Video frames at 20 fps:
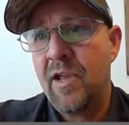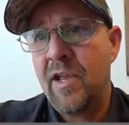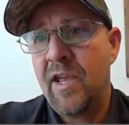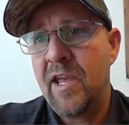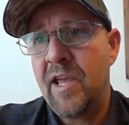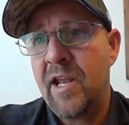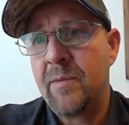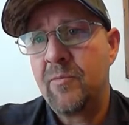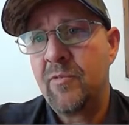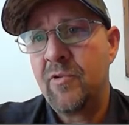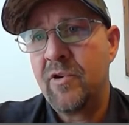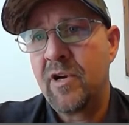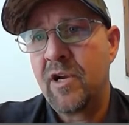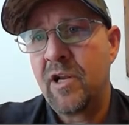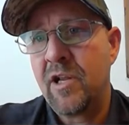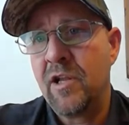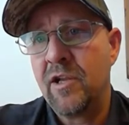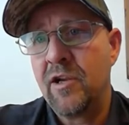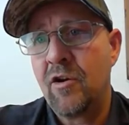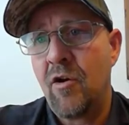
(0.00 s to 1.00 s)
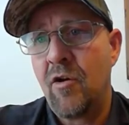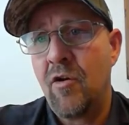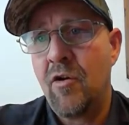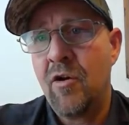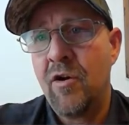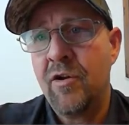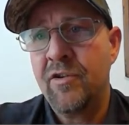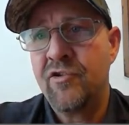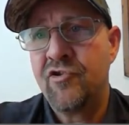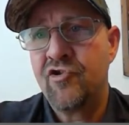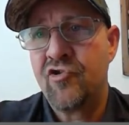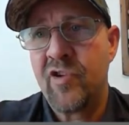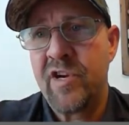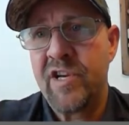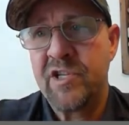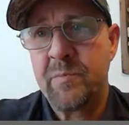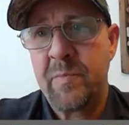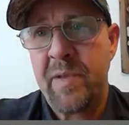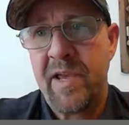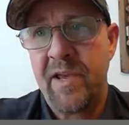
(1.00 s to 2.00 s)
and I'm going to click on
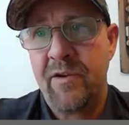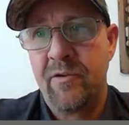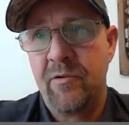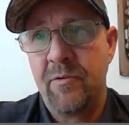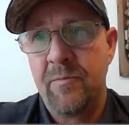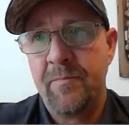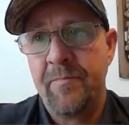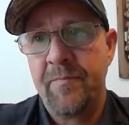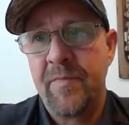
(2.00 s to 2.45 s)
Trace Panel.